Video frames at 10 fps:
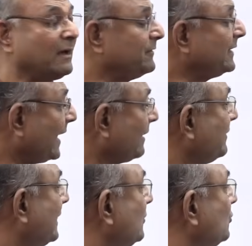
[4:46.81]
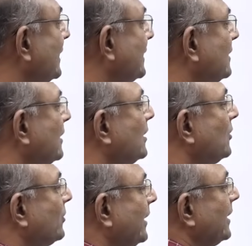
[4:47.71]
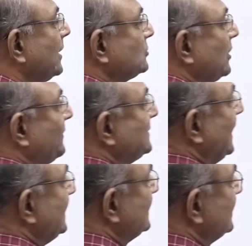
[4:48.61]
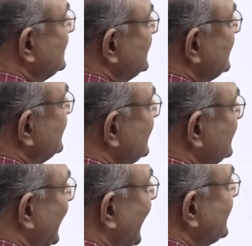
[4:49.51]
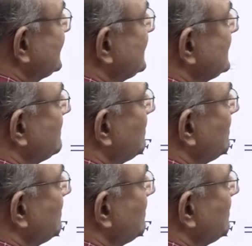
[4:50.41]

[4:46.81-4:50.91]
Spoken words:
We can do that. Okay, so if I say that this distance is x,